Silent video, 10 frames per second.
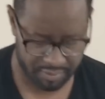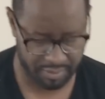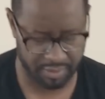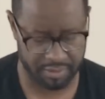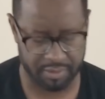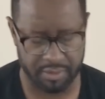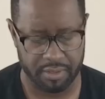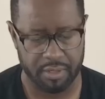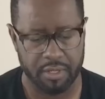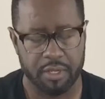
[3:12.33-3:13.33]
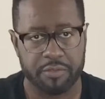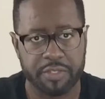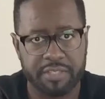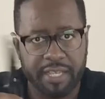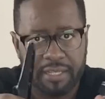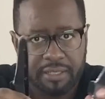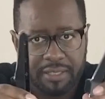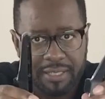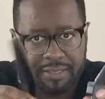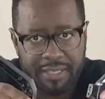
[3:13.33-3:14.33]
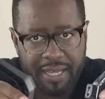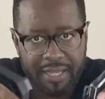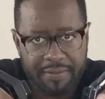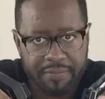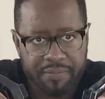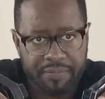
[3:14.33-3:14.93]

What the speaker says: All right. If you take a look at that.